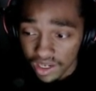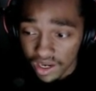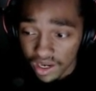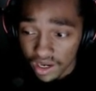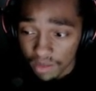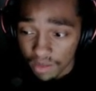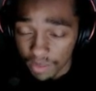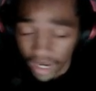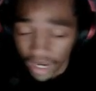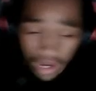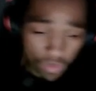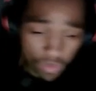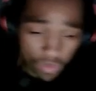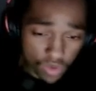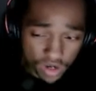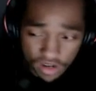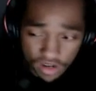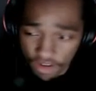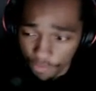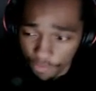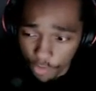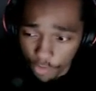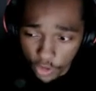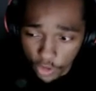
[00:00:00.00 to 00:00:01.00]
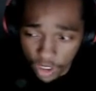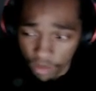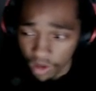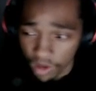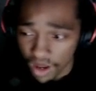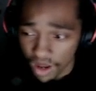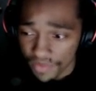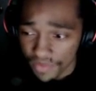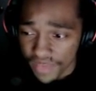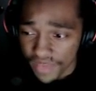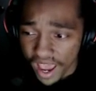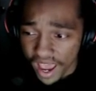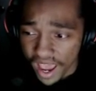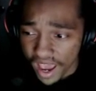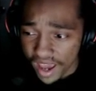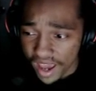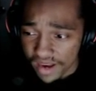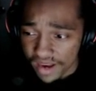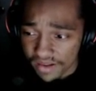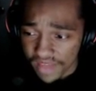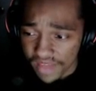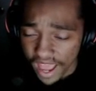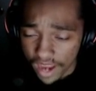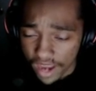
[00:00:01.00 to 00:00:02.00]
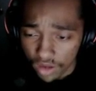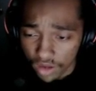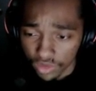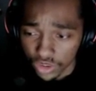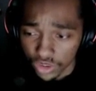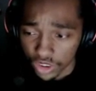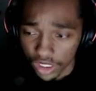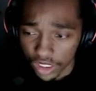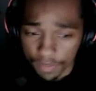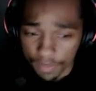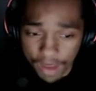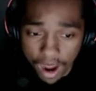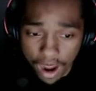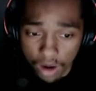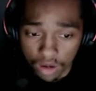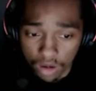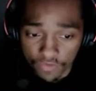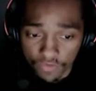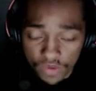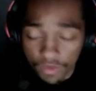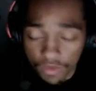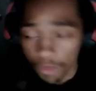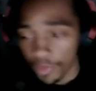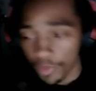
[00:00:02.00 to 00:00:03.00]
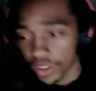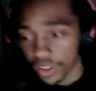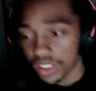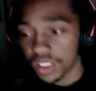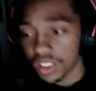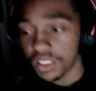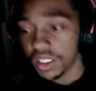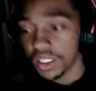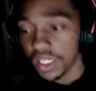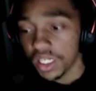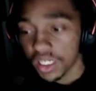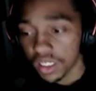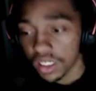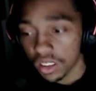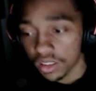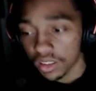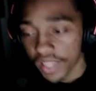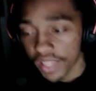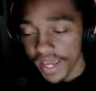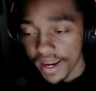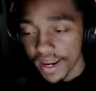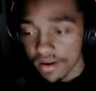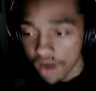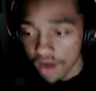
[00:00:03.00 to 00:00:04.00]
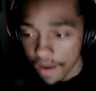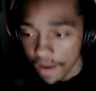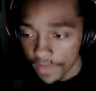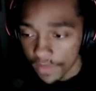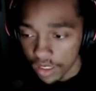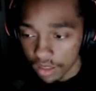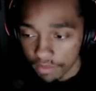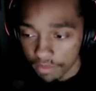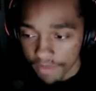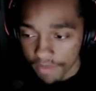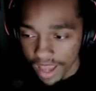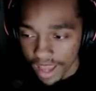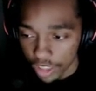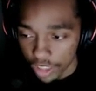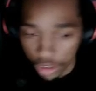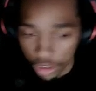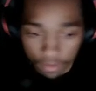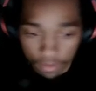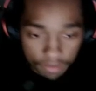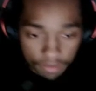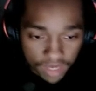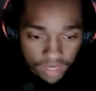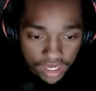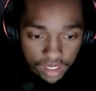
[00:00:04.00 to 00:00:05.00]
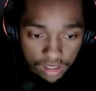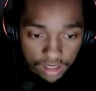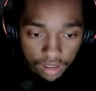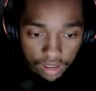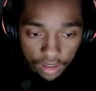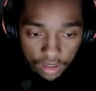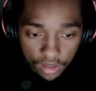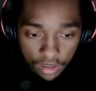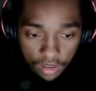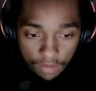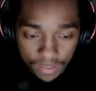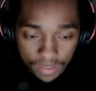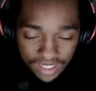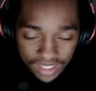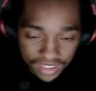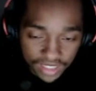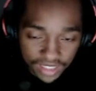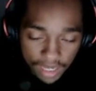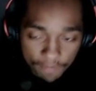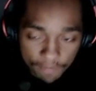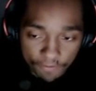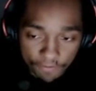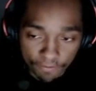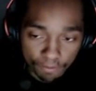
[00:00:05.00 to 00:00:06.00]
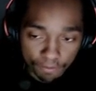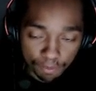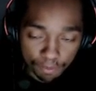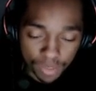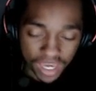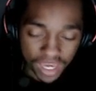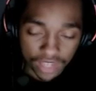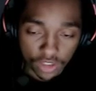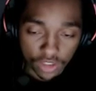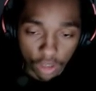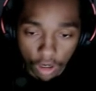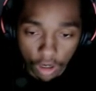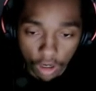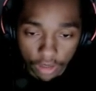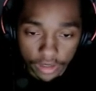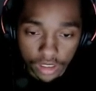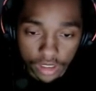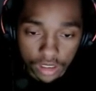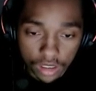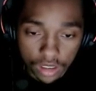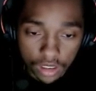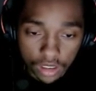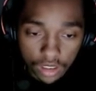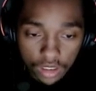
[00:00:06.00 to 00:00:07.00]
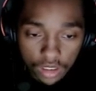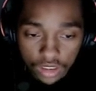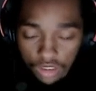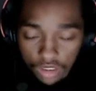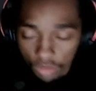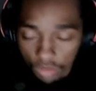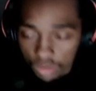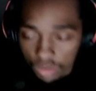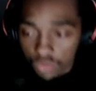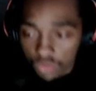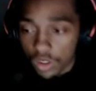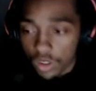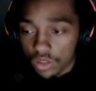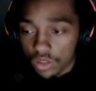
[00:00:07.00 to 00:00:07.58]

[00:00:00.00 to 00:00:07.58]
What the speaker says: but I wouldn't have put him on that. That goes to like power of evil, but he needed a lane dominant matchup mid because they picked Ari. So it's one of those